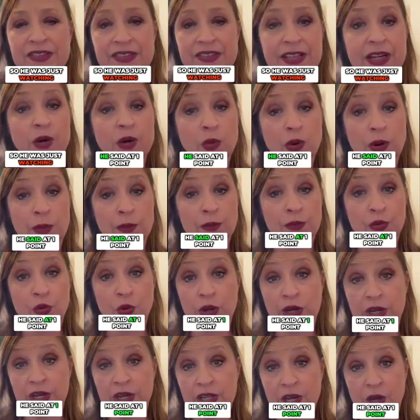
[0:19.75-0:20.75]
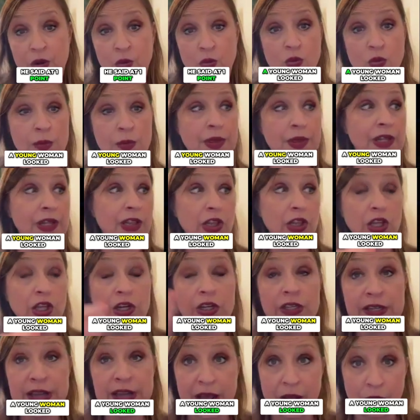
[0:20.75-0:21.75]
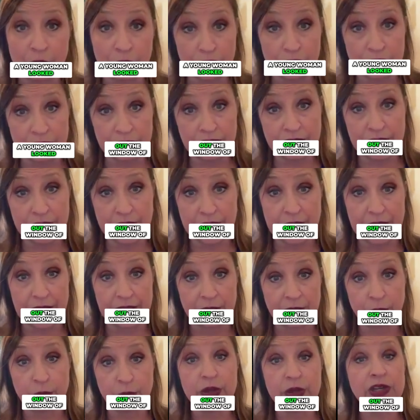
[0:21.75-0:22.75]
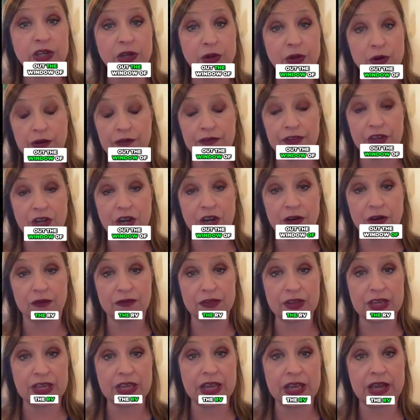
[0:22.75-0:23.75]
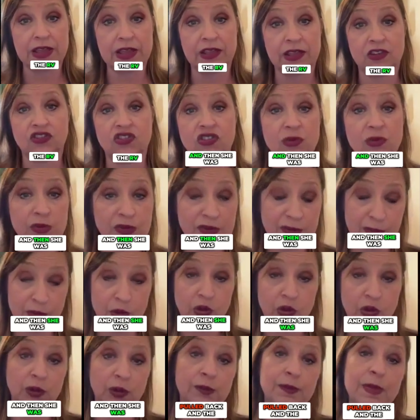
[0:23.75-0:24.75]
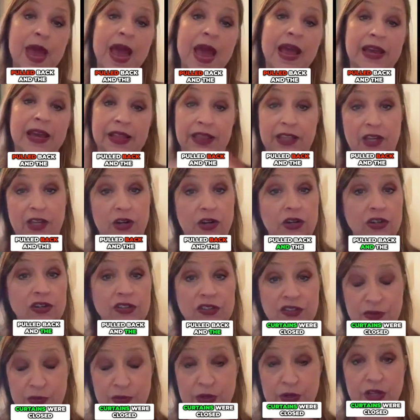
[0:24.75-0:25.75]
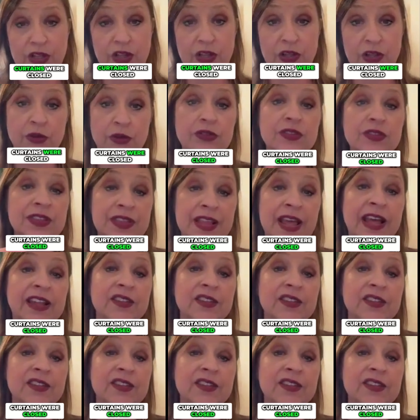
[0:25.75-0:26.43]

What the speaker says: He said at one point, a young woman looked out the window of the RV, and then she was pulled back and the curtains were closed.